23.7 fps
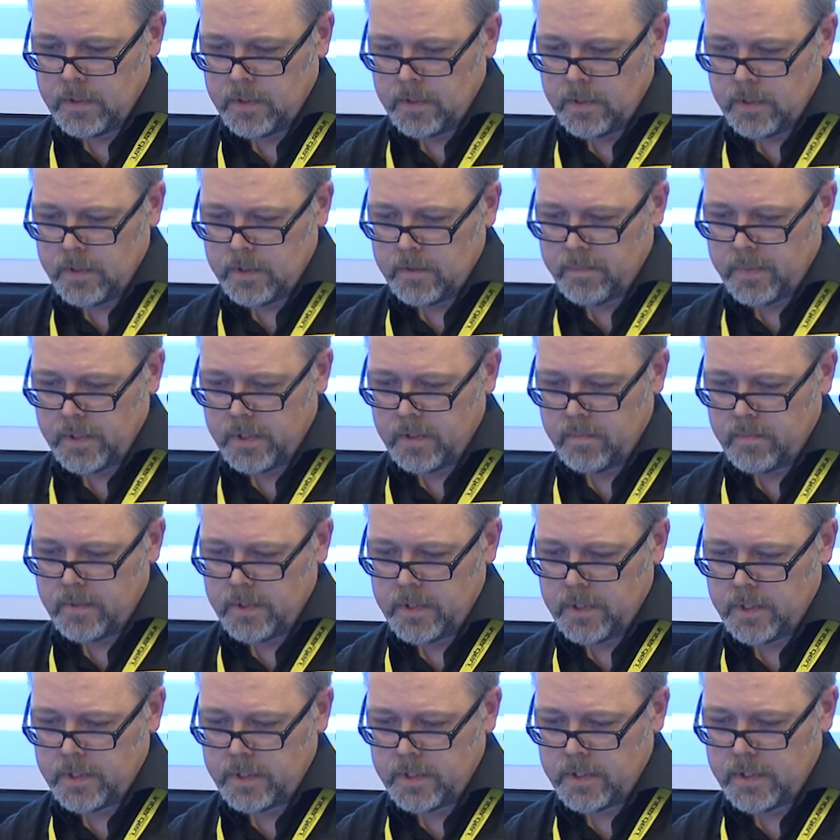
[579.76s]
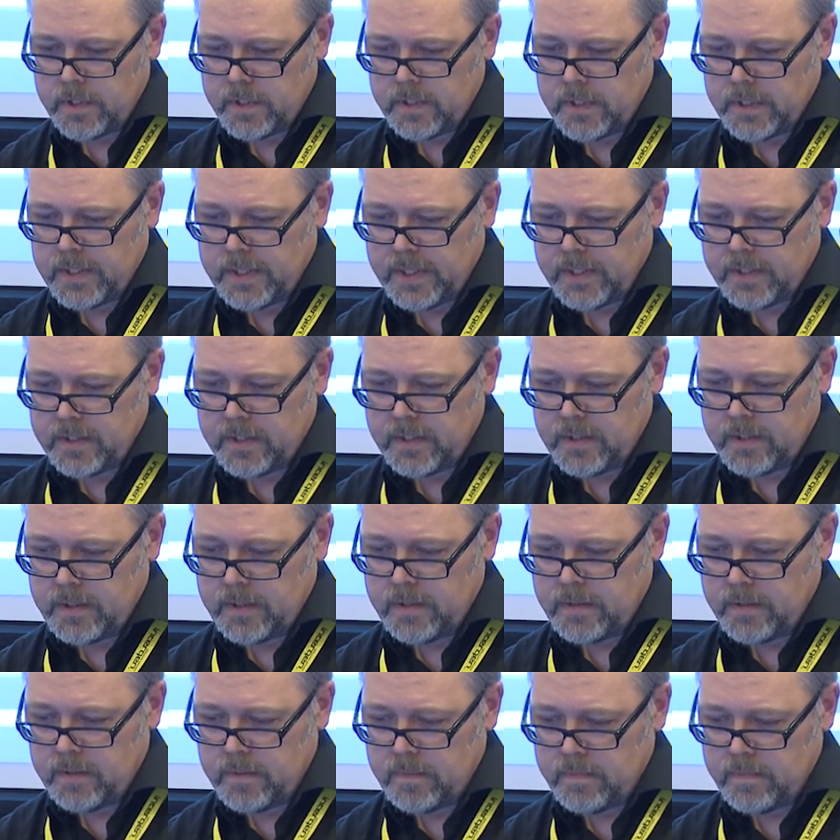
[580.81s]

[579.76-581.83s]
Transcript: Let's publish the selected.